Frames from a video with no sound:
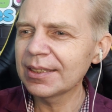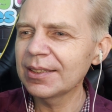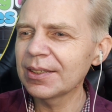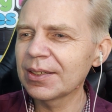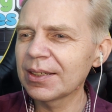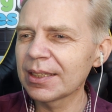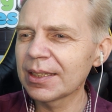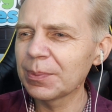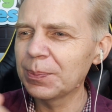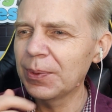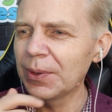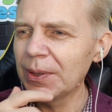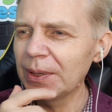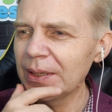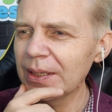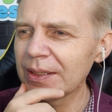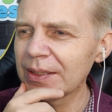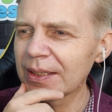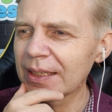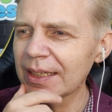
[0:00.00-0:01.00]
You got the
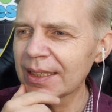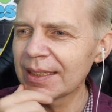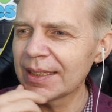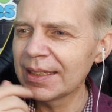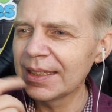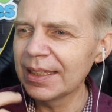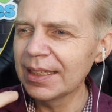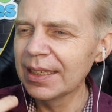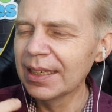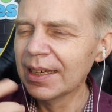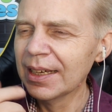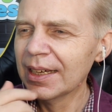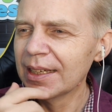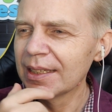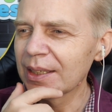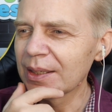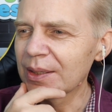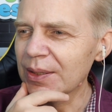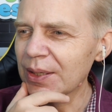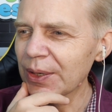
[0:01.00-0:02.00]
pearl, you got the
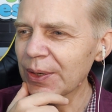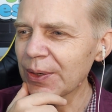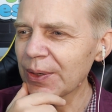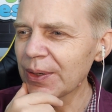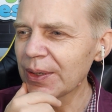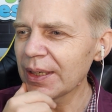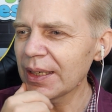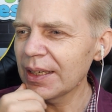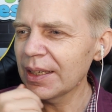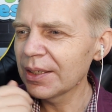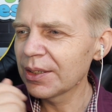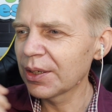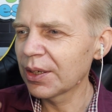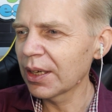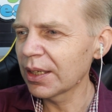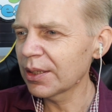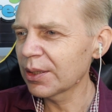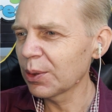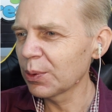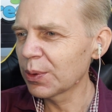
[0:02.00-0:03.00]
turtle, you
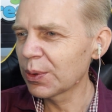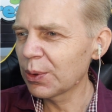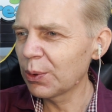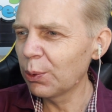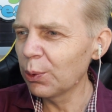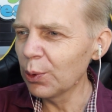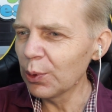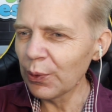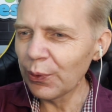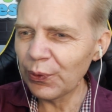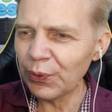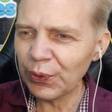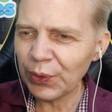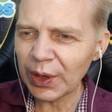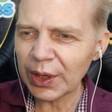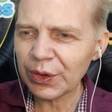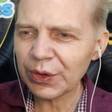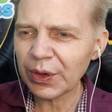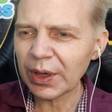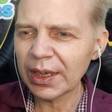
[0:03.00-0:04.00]
got those cool
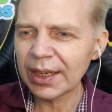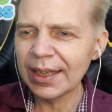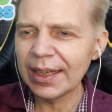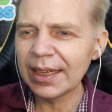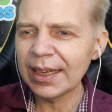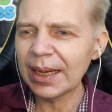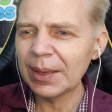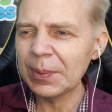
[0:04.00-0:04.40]
fish on it.